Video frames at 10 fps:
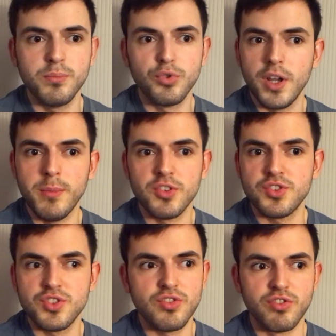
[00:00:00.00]
pretty
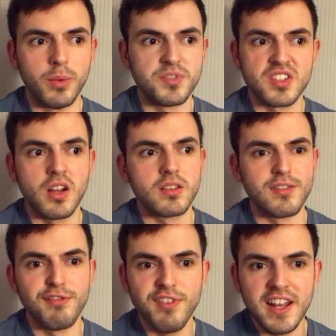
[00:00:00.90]
much from start to
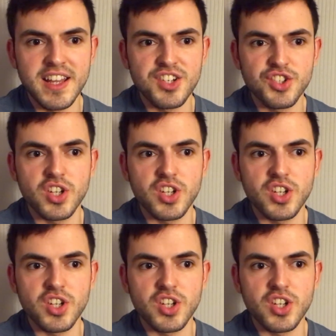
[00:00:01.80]
finish.